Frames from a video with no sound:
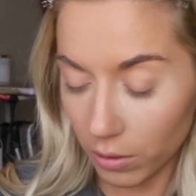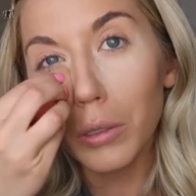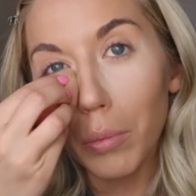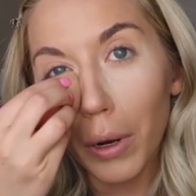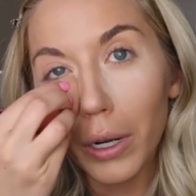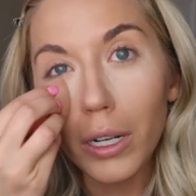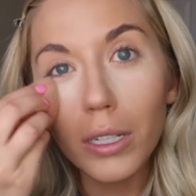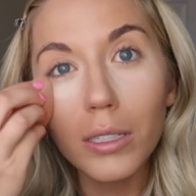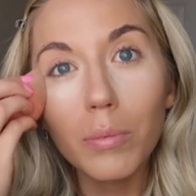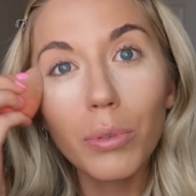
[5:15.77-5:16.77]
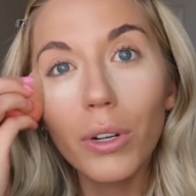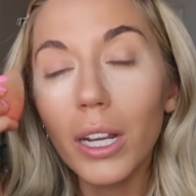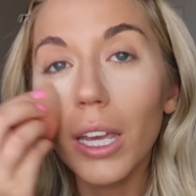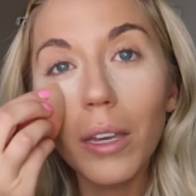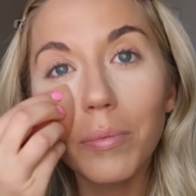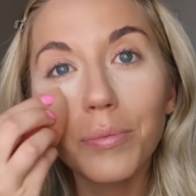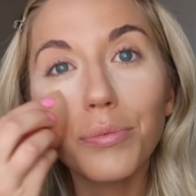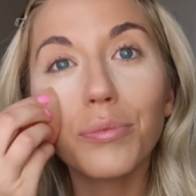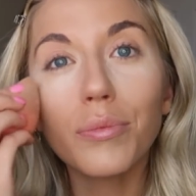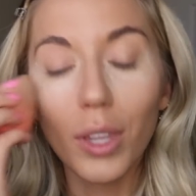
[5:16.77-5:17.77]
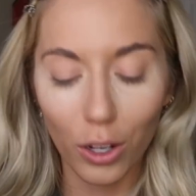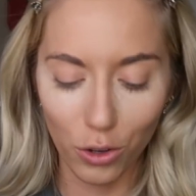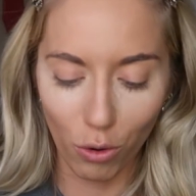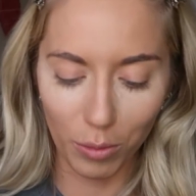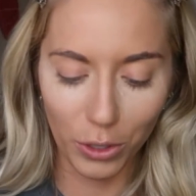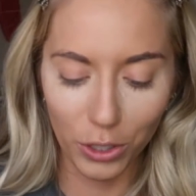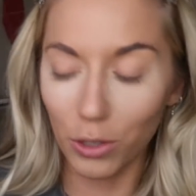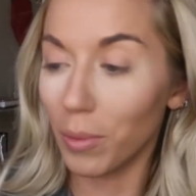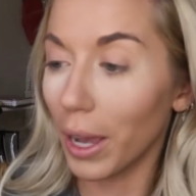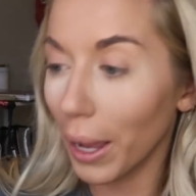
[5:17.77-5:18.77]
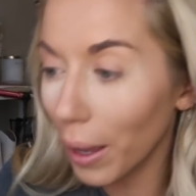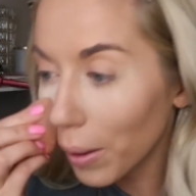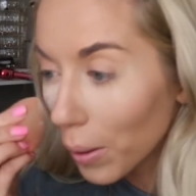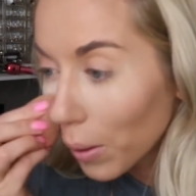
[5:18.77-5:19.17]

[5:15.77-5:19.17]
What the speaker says: This part is pretty normal to my